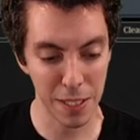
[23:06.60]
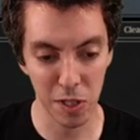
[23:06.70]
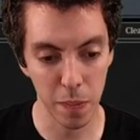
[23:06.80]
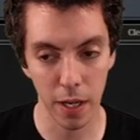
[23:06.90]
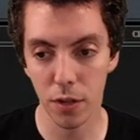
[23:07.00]
my
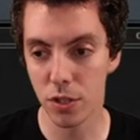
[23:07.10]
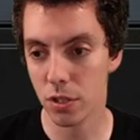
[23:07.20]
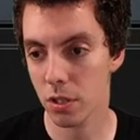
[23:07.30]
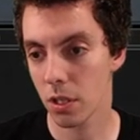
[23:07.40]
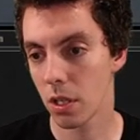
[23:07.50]

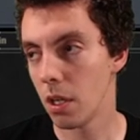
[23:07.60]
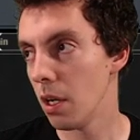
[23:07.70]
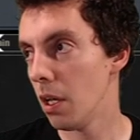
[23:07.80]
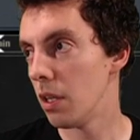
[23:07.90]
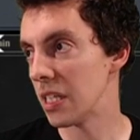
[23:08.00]
spells.
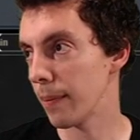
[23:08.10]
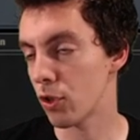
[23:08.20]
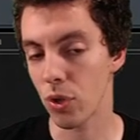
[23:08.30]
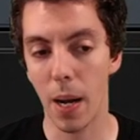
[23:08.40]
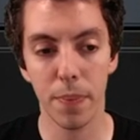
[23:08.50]
Think I'm a
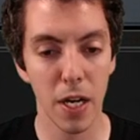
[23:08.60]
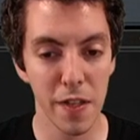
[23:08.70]
Tron player,